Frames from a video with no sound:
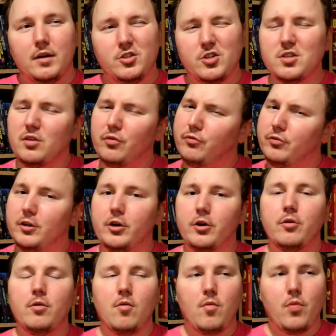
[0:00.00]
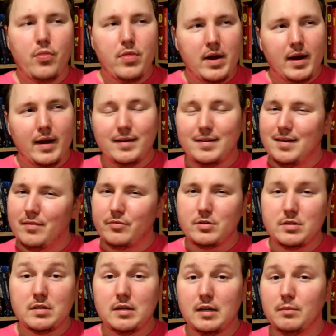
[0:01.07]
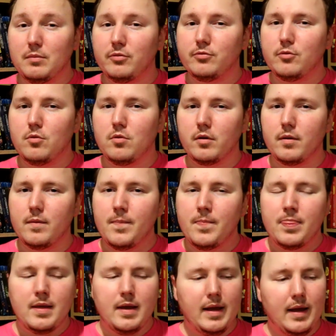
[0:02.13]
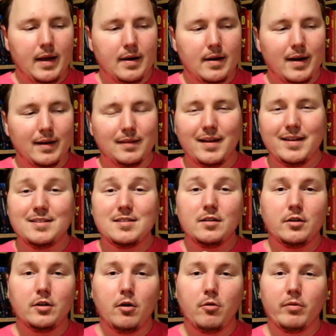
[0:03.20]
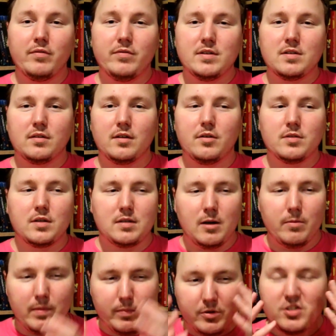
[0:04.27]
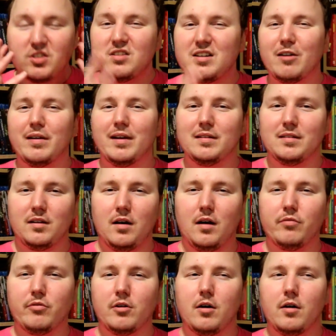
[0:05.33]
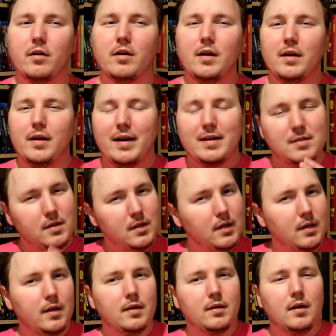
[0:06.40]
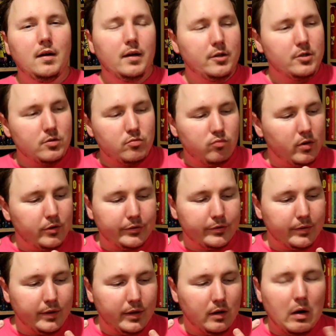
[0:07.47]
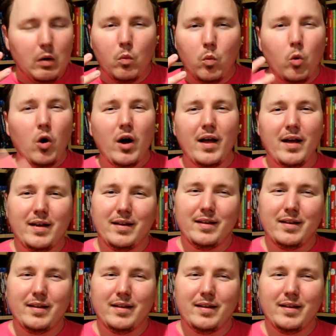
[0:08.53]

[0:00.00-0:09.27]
just a few that I'd never seen before, and I'd like to go revisit those because I remember staring at the cover art as a kid and just wondering what